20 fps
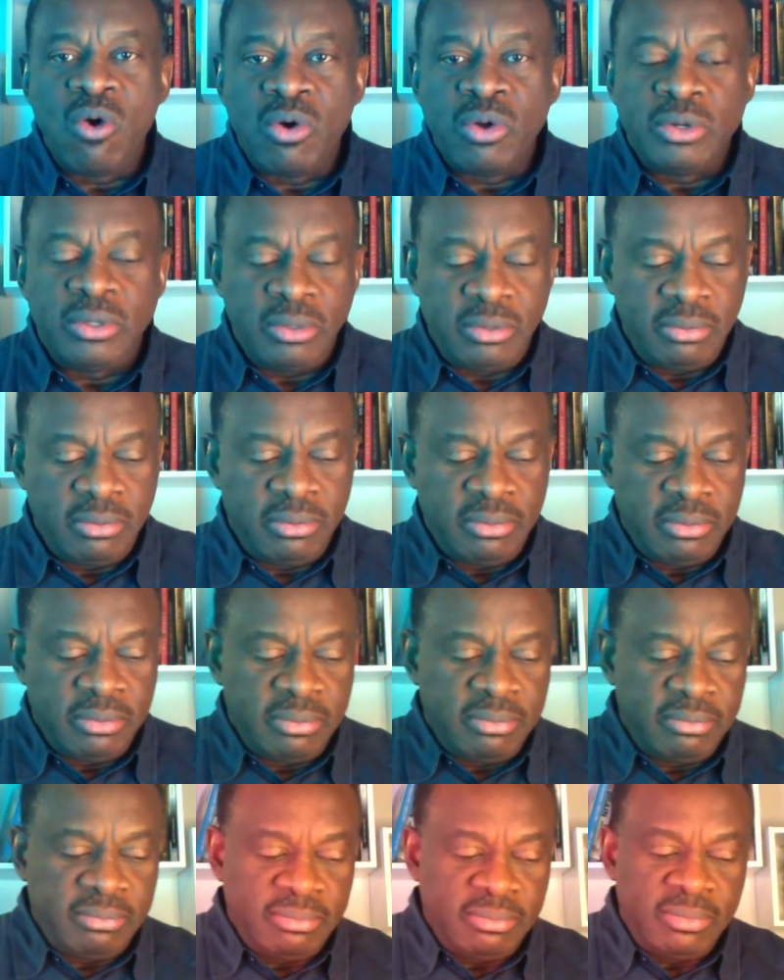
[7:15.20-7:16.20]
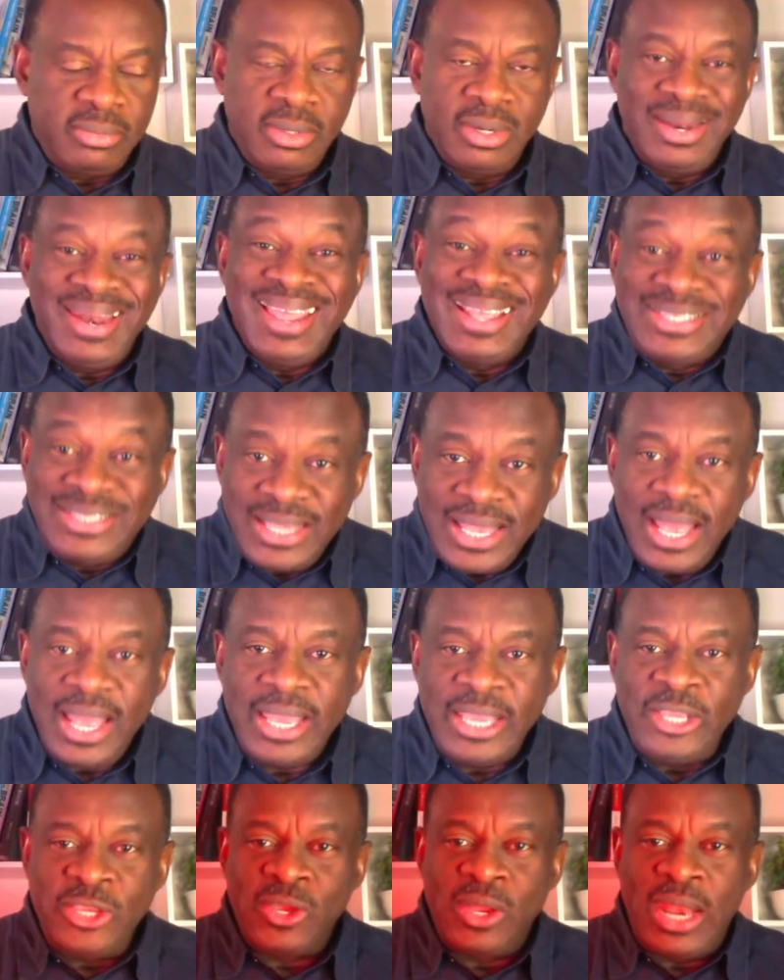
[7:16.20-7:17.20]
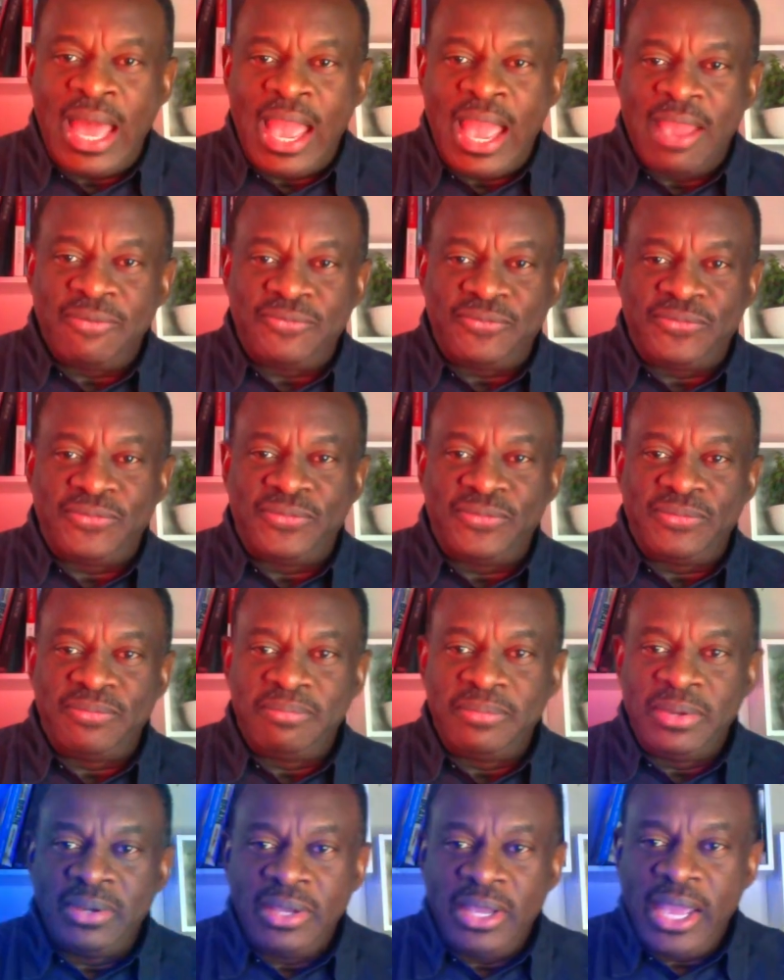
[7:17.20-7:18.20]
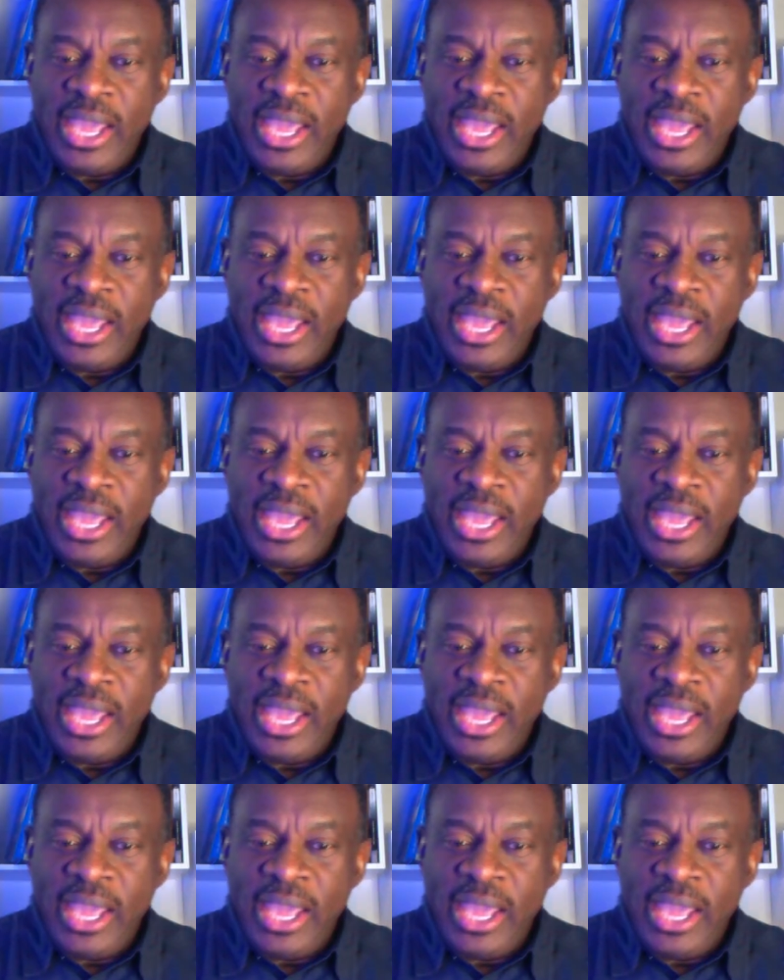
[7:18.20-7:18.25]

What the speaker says: on later in your life,